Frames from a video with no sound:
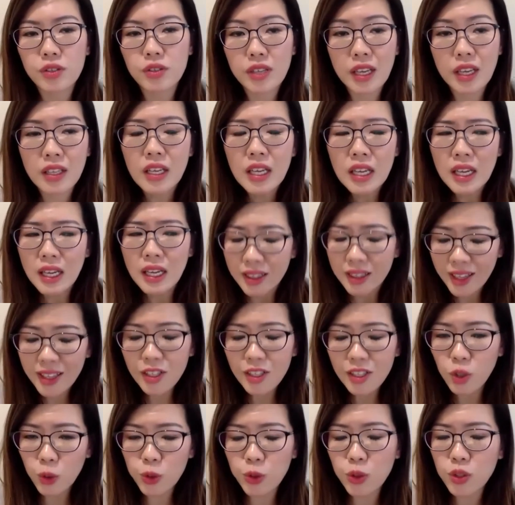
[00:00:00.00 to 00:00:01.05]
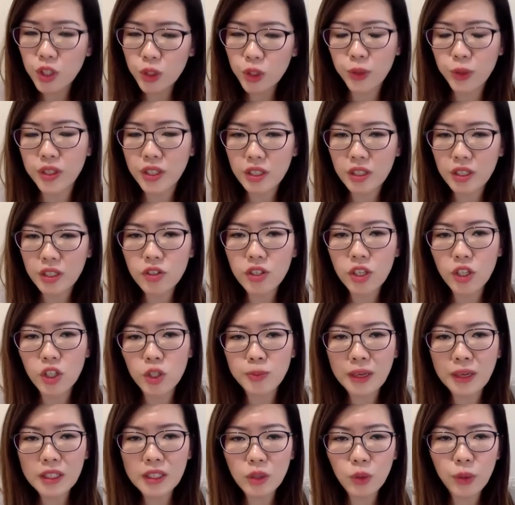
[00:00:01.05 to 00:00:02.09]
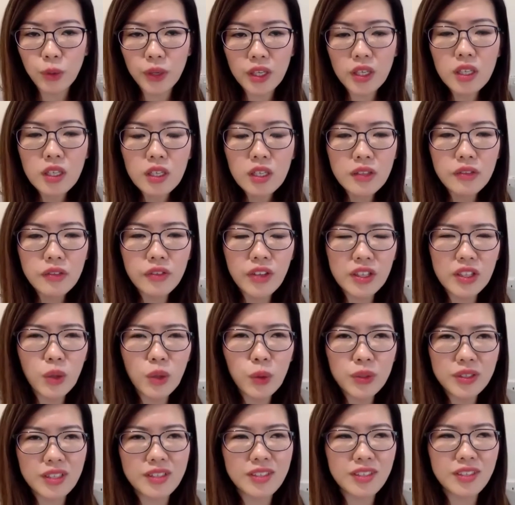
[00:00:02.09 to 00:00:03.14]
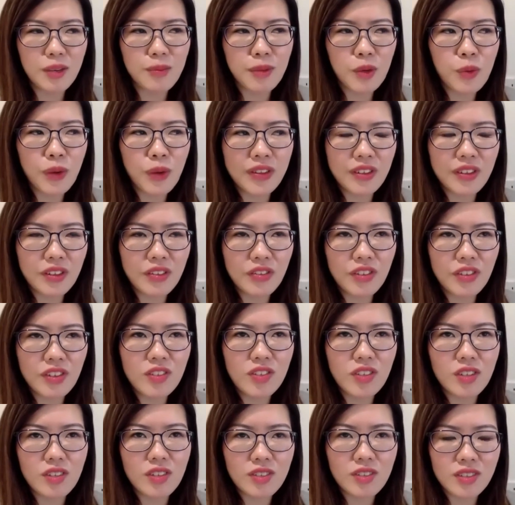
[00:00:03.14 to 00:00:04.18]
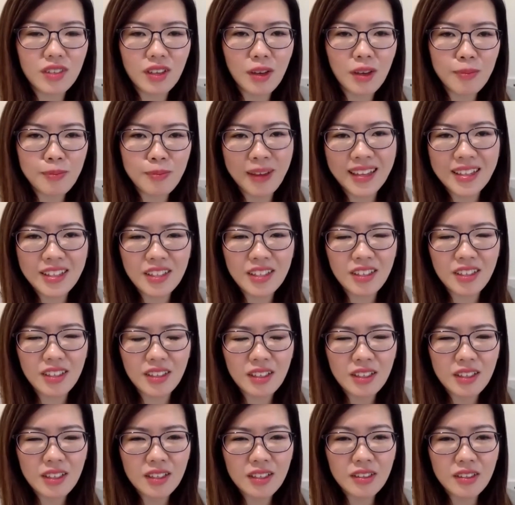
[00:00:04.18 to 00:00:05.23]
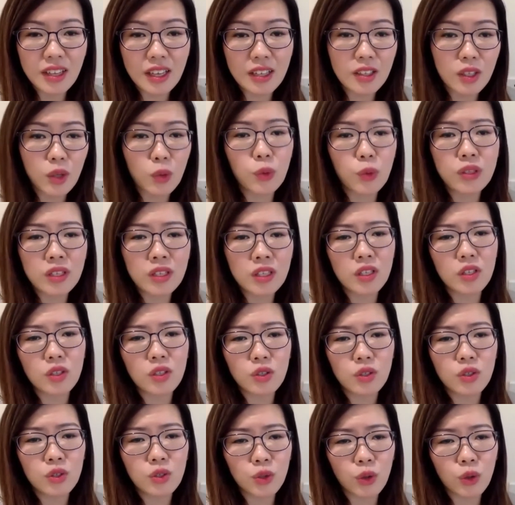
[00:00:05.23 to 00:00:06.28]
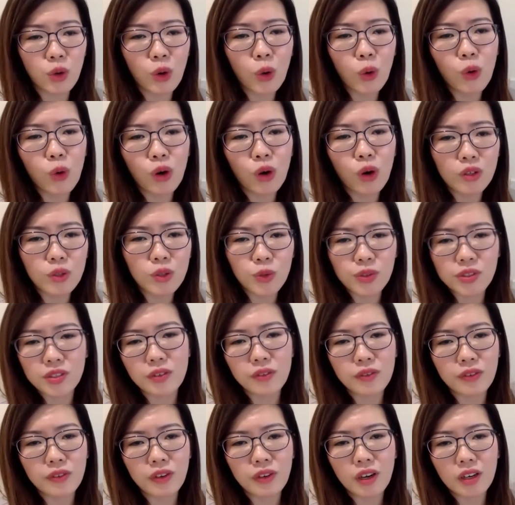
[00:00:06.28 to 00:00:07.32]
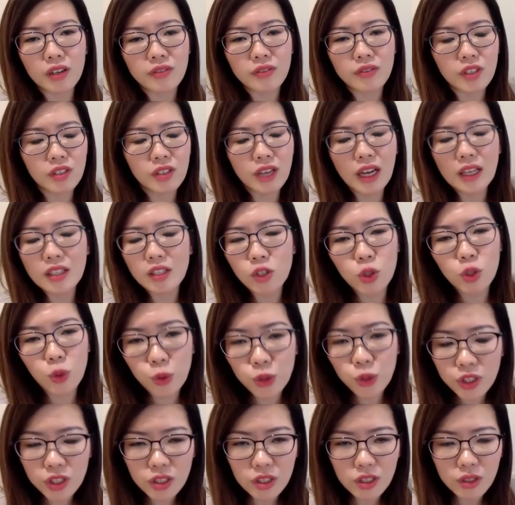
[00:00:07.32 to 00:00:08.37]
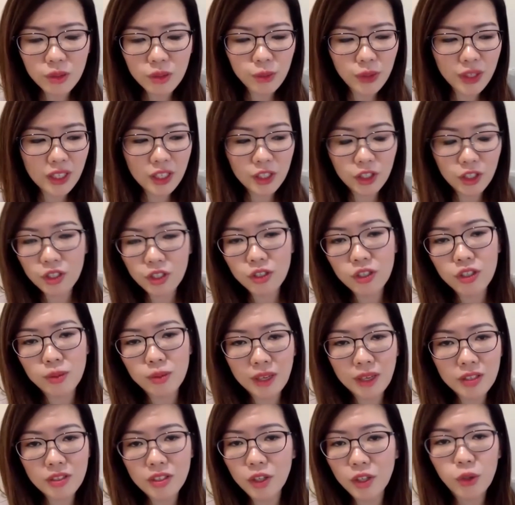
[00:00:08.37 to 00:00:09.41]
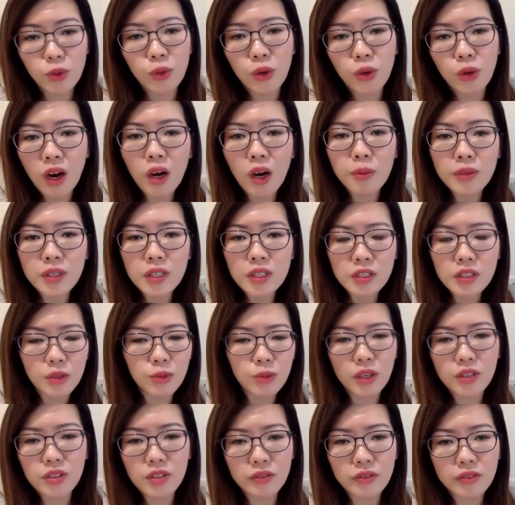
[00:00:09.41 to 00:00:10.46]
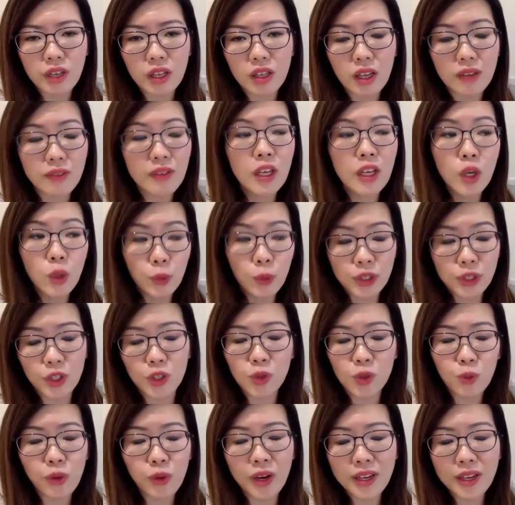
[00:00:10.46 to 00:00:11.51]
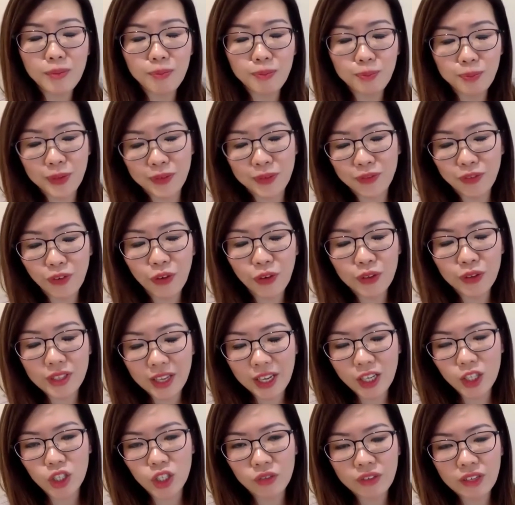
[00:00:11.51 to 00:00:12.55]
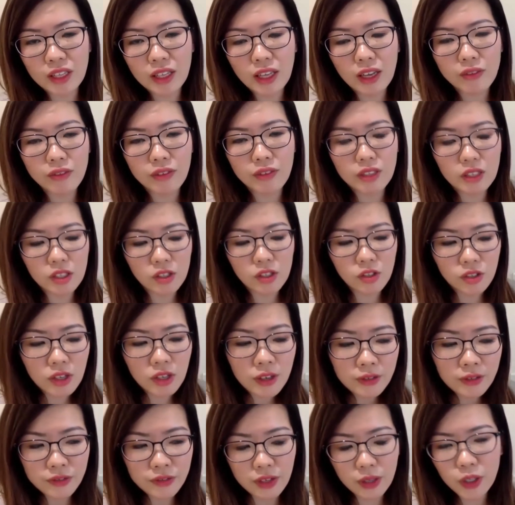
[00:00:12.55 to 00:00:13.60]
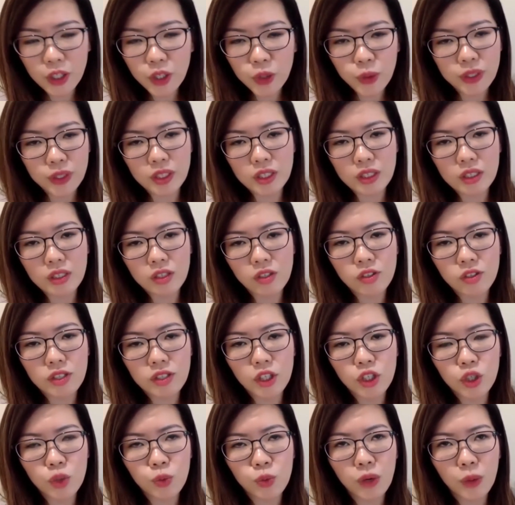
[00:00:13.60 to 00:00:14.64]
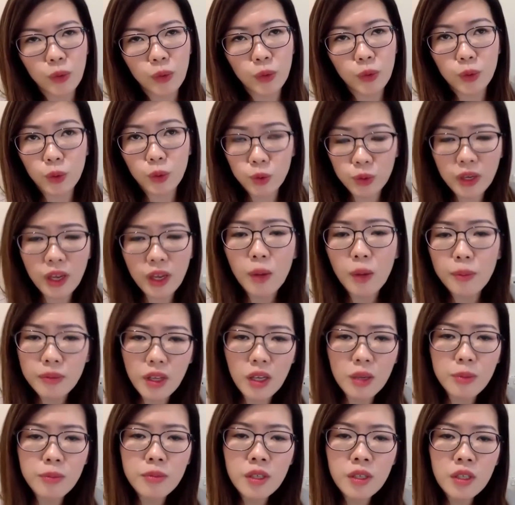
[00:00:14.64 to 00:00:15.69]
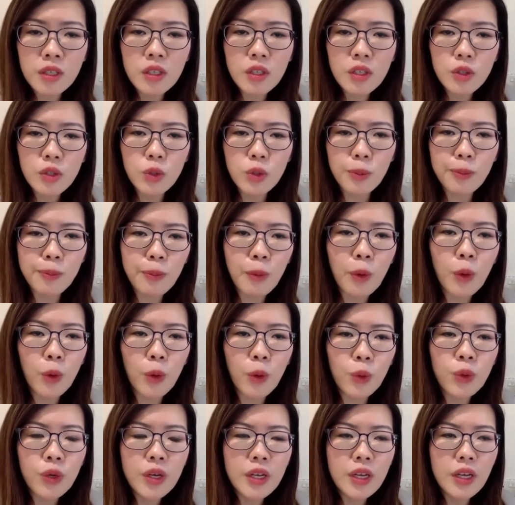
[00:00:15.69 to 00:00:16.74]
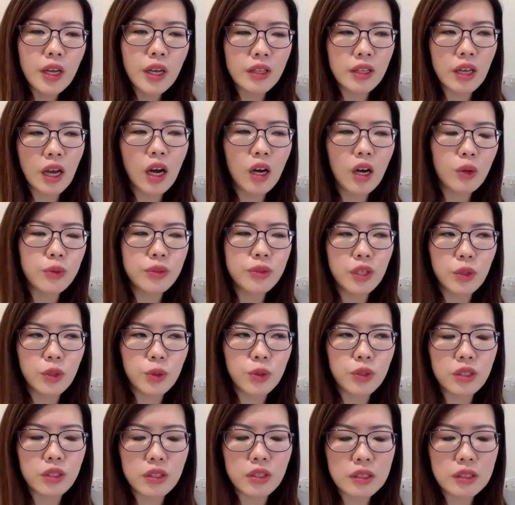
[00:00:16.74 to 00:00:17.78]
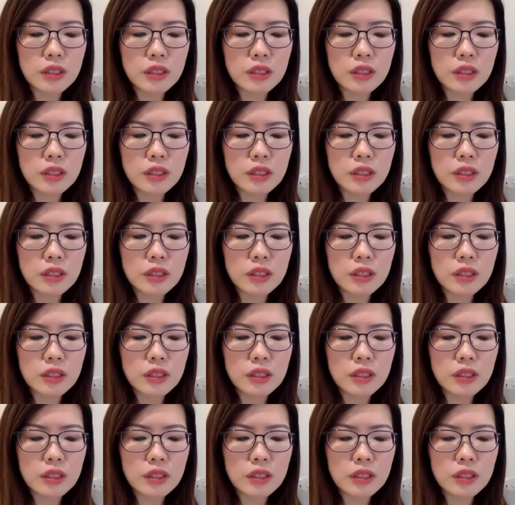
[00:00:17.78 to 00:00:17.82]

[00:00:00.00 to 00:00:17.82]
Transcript: And that is also the critical stage, by the way, that they will determine whether this is a method that they will need to hold on to survive in other social relationships as they grow up the rest of their life, which is why before the age of 11 is a very critical stage where we could also help them to mold and how they could